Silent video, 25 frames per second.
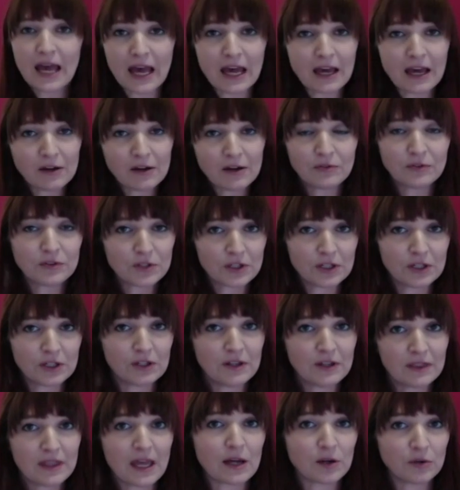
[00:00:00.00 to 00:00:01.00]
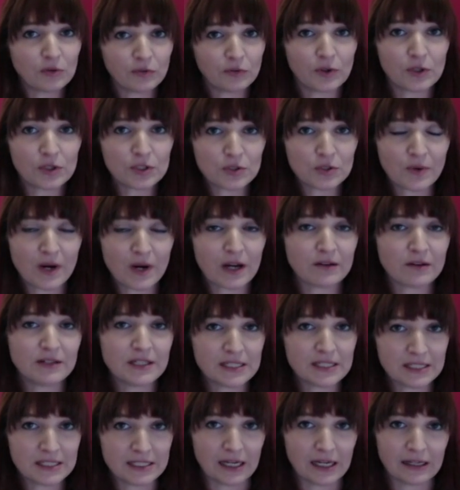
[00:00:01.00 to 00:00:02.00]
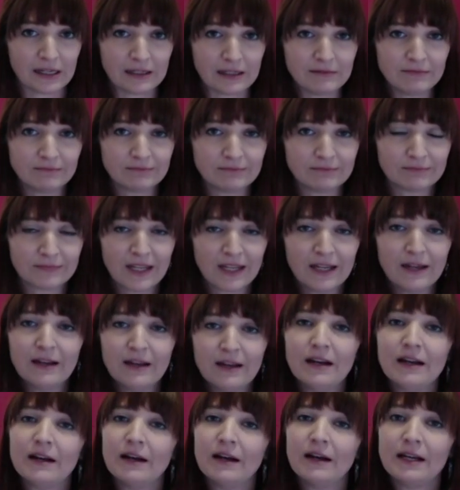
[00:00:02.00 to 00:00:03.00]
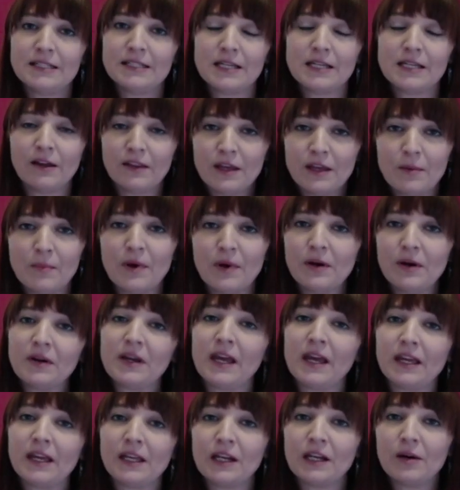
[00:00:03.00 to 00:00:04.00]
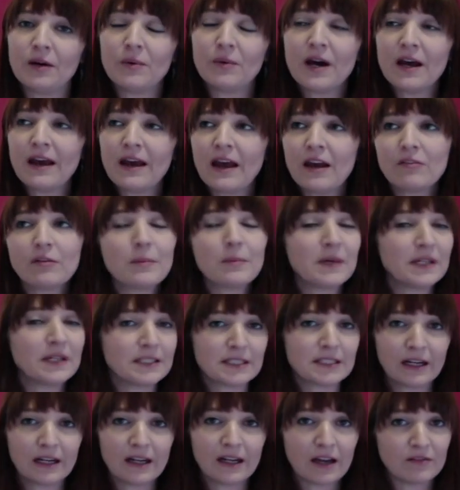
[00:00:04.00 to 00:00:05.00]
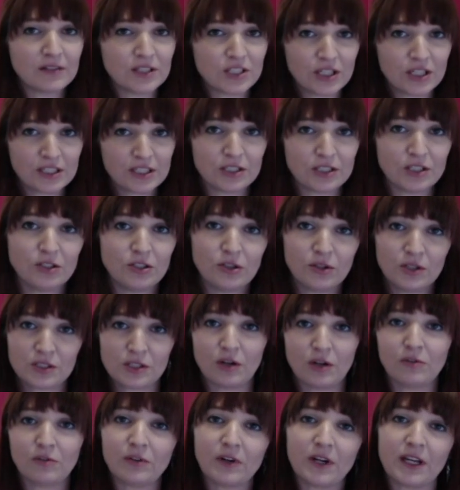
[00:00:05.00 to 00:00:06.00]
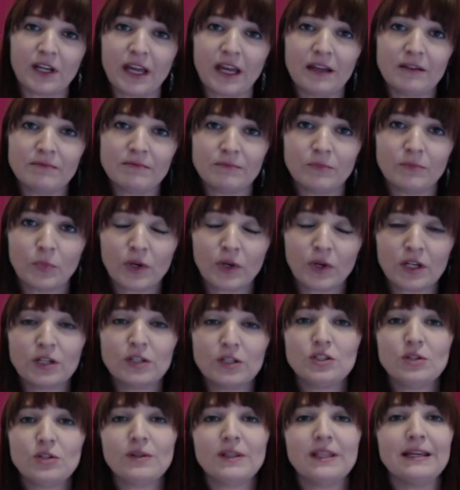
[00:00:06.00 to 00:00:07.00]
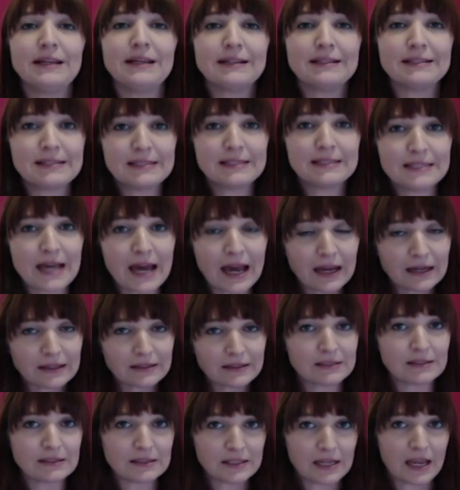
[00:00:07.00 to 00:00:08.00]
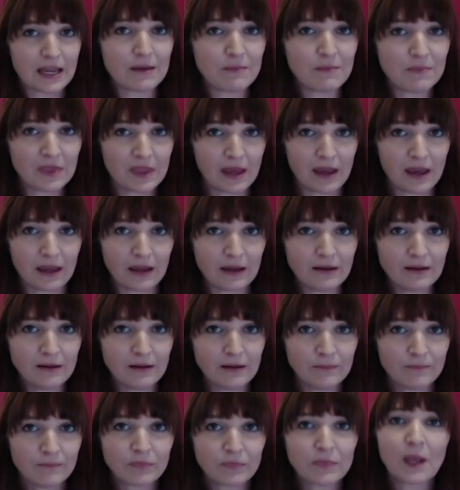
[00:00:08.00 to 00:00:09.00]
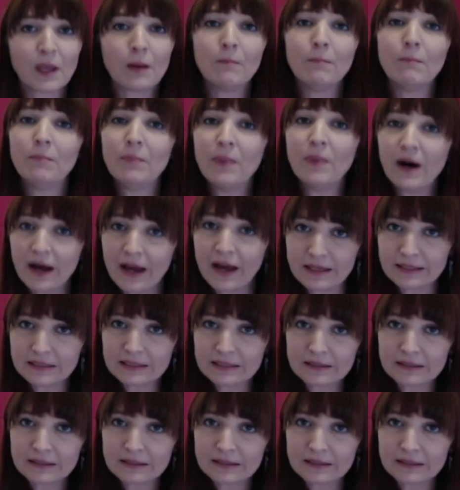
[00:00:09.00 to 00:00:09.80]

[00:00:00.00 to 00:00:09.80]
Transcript: after that first round is done, I tell them, okay, you know what? Everybody's going to have a chance to do this over again. We're going to do the exact same thing, but